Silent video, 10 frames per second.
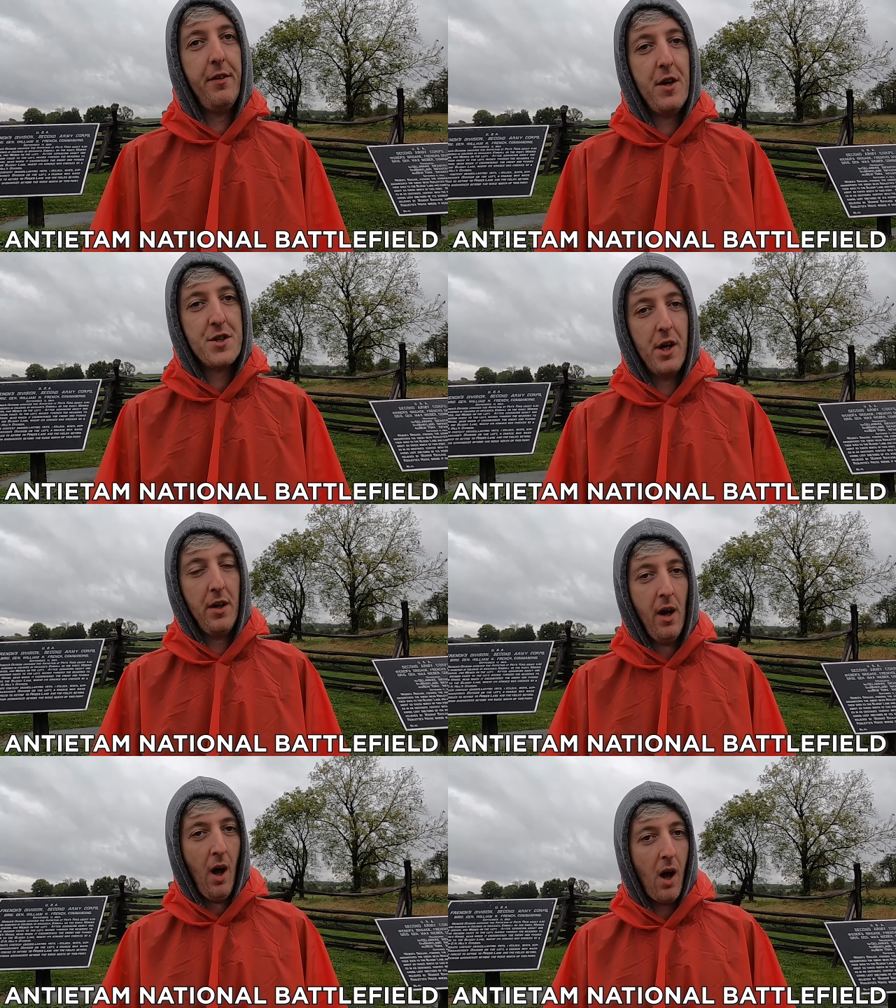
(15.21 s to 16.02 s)

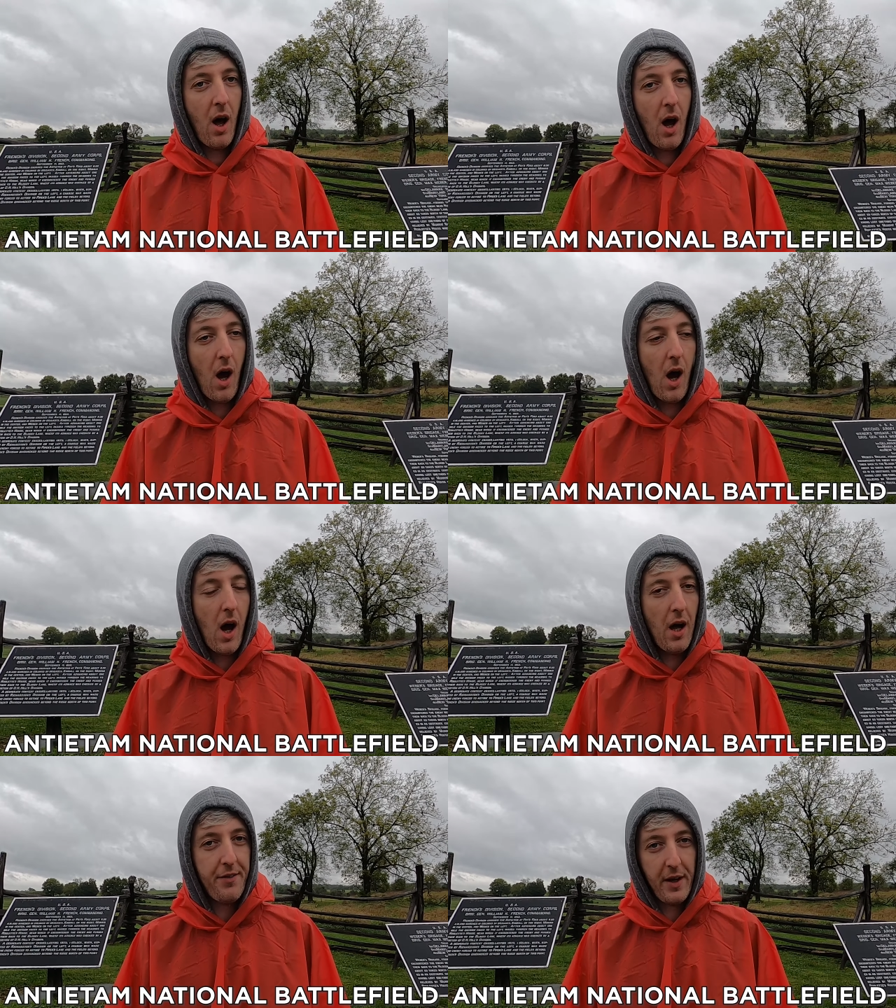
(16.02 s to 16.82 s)
division
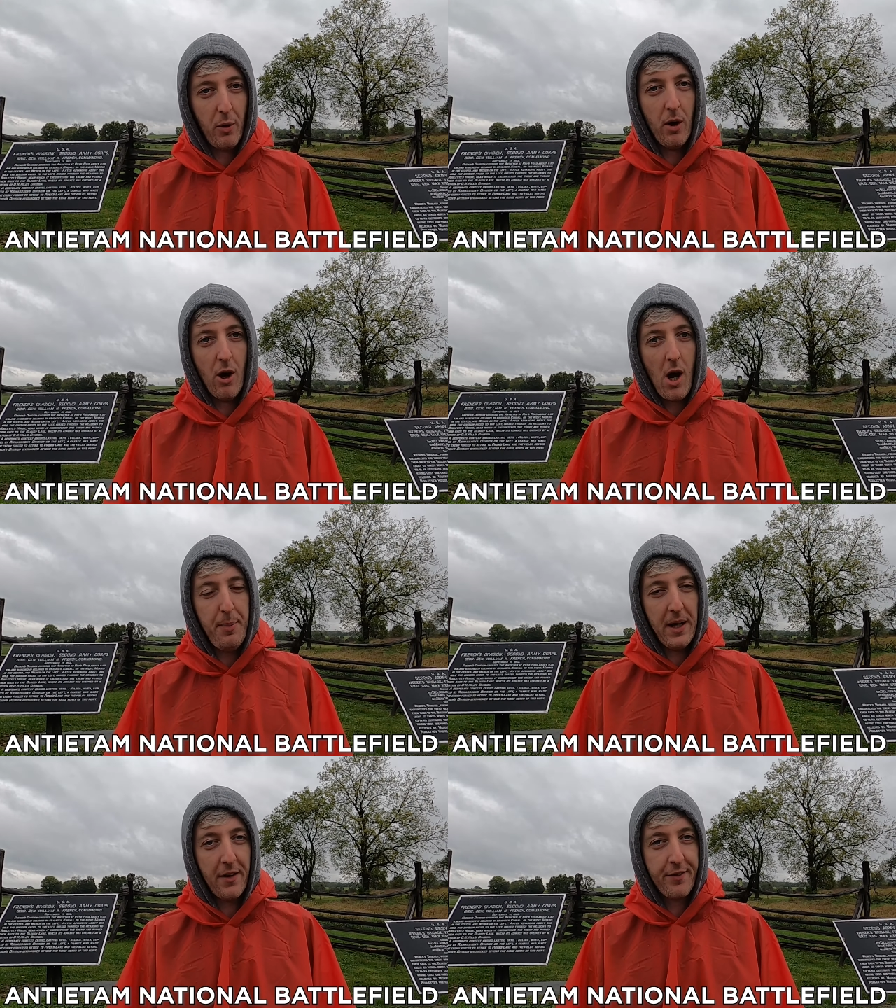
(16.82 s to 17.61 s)
as they were
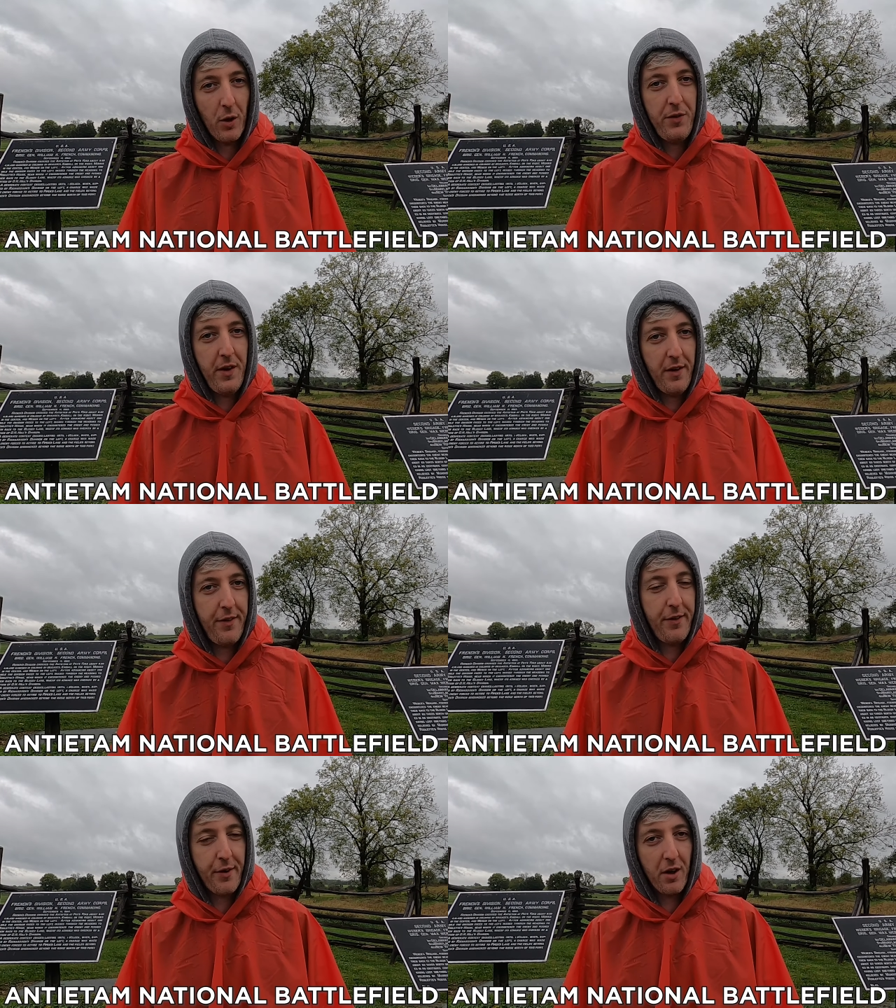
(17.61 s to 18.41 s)
being assaulted
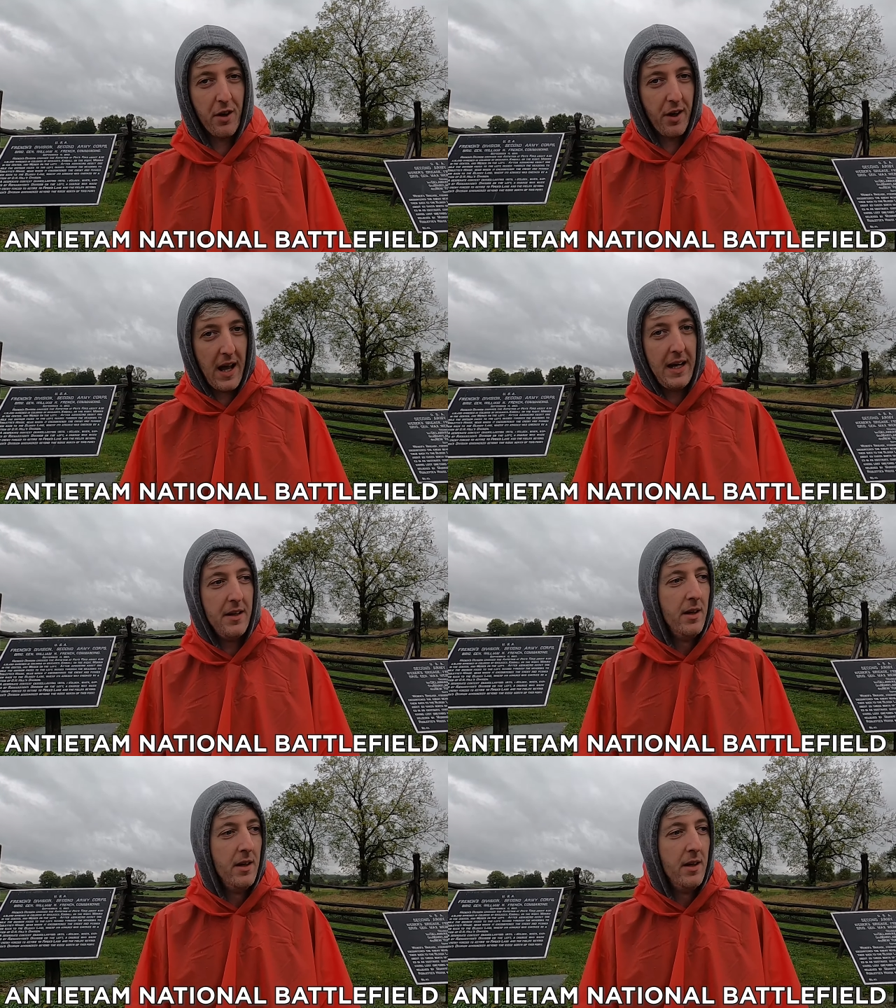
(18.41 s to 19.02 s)
at the sunken lane.